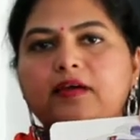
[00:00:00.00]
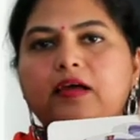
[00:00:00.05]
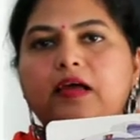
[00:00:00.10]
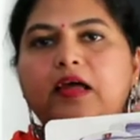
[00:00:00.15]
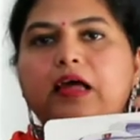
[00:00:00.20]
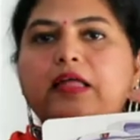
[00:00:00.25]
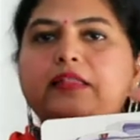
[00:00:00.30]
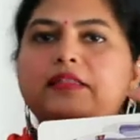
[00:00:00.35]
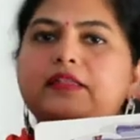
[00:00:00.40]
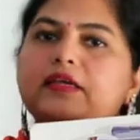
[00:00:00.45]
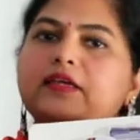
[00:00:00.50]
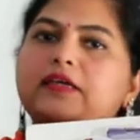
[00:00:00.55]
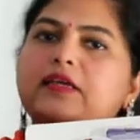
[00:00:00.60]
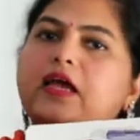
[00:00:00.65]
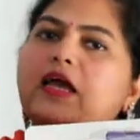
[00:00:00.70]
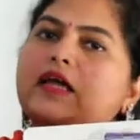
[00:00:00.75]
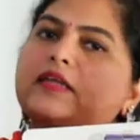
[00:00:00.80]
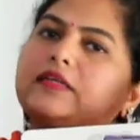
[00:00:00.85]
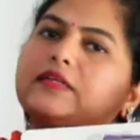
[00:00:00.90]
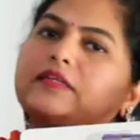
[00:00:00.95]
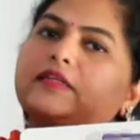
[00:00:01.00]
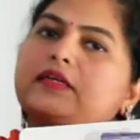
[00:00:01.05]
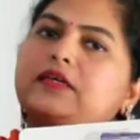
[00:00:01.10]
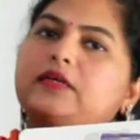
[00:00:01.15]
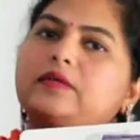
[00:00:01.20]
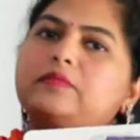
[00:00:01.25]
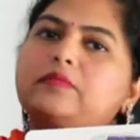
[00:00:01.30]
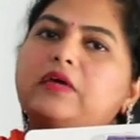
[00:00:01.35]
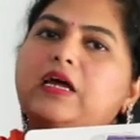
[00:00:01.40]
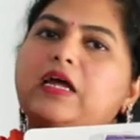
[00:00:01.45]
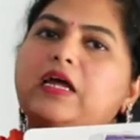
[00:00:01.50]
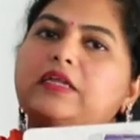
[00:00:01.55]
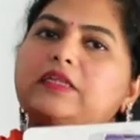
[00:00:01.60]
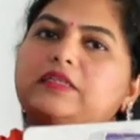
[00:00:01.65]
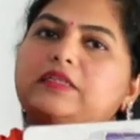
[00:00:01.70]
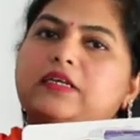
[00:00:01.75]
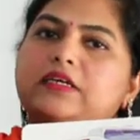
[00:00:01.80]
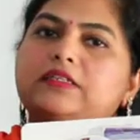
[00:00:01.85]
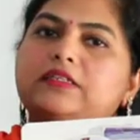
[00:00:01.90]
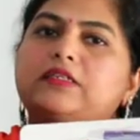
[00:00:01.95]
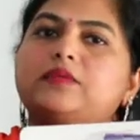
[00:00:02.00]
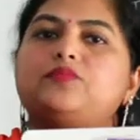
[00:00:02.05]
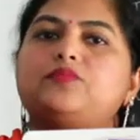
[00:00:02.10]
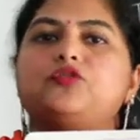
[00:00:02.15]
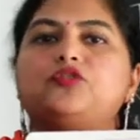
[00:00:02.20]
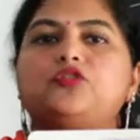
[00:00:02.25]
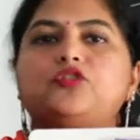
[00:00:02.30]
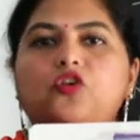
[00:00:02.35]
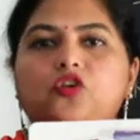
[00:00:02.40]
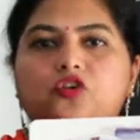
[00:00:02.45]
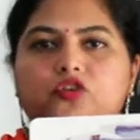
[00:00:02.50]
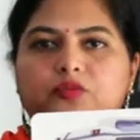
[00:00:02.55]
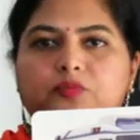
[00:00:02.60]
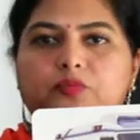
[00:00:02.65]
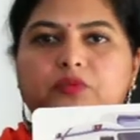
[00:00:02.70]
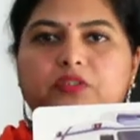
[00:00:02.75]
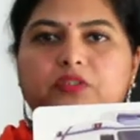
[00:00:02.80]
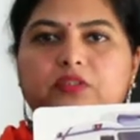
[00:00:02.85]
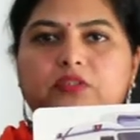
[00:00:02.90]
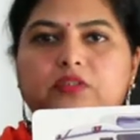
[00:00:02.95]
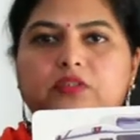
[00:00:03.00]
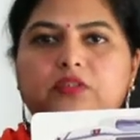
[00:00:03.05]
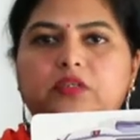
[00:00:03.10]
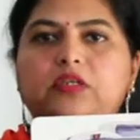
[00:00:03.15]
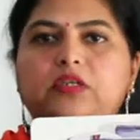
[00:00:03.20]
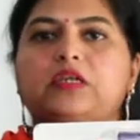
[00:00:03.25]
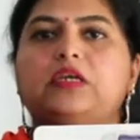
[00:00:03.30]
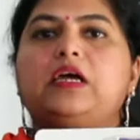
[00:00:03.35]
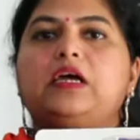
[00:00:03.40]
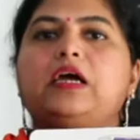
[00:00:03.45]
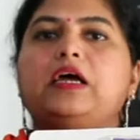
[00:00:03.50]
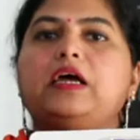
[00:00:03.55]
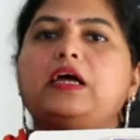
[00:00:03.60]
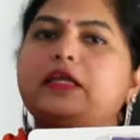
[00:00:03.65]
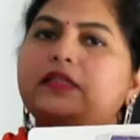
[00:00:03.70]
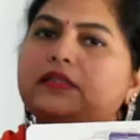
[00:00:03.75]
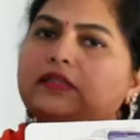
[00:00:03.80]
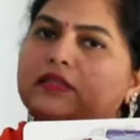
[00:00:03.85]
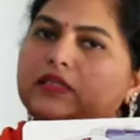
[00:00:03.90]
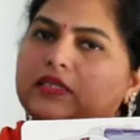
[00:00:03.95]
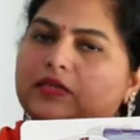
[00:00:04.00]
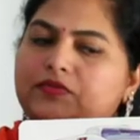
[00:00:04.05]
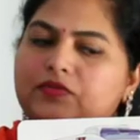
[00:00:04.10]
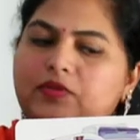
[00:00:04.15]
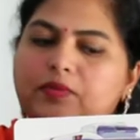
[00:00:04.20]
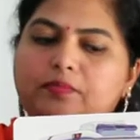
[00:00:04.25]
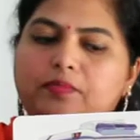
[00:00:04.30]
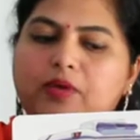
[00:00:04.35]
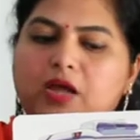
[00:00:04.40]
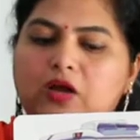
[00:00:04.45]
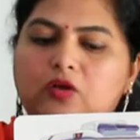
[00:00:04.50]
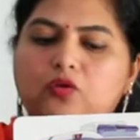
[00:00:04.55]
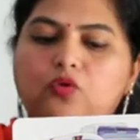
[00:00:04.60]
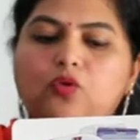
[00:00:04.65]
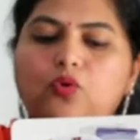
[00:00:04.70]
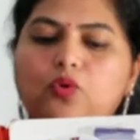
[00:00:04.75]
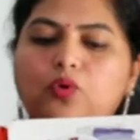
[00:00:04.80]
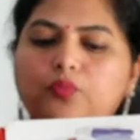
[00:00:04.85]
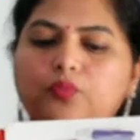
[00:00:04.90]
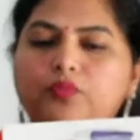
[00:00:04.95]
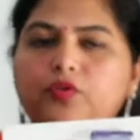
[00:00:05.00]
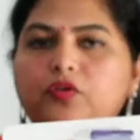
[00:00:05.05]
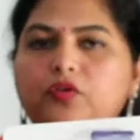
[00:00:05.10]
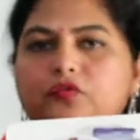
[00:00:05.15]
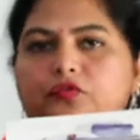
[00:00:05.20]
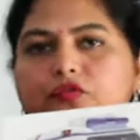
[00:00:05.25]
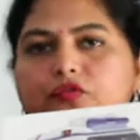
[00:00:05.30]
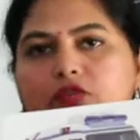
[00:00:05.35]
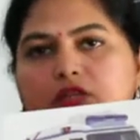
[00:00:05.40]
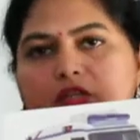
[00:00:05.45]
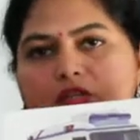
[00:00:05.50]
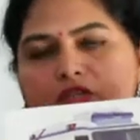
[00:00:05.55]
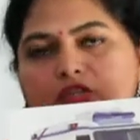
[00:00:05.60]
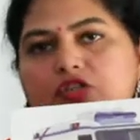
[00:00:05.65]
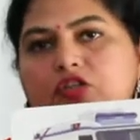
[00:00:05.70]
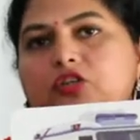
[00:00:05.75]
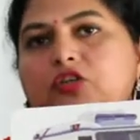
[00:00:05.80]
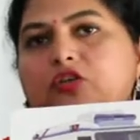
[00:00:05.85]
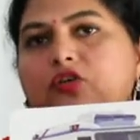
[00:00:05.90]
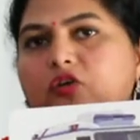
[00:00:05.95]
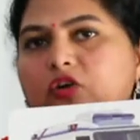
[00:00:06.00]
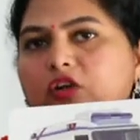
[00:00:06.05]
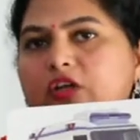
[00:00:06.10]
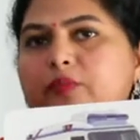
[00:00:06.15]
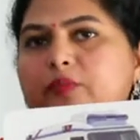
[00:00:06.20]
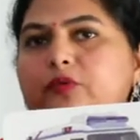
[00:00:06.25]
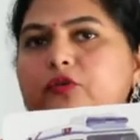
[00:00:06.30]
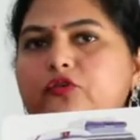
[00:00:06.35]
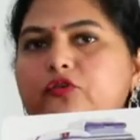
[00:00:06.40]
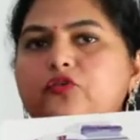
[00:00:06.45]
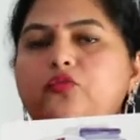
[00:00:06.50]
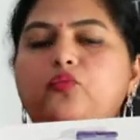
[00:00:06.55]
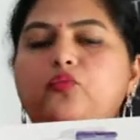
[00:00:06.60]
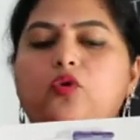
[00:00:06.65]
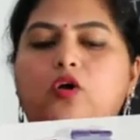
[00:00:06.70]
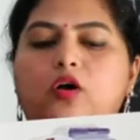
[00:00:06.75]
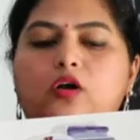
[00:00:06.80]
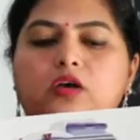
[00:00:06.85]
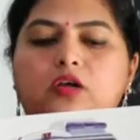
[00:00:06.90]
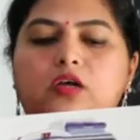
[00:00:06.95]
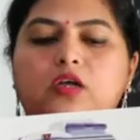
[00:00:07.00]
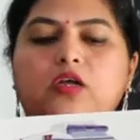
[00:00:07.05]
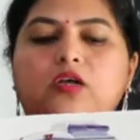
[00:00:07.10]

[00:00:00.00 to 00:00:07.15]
and they carry them and take them to the hospital and they leave them back home if they're still not able to walk.